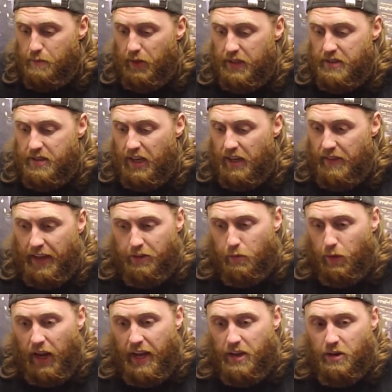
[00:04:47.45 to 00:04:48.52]
But uh, that's
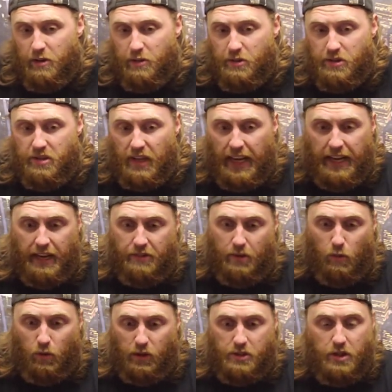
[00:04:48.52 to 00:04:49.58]
what I use. I guess it
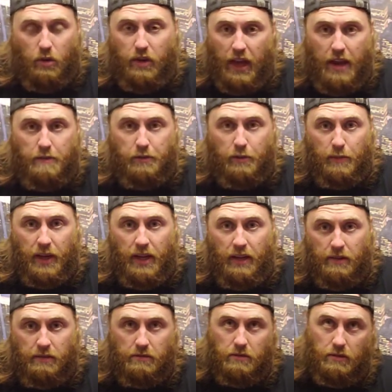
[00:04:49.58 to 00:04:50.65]
works okay for me.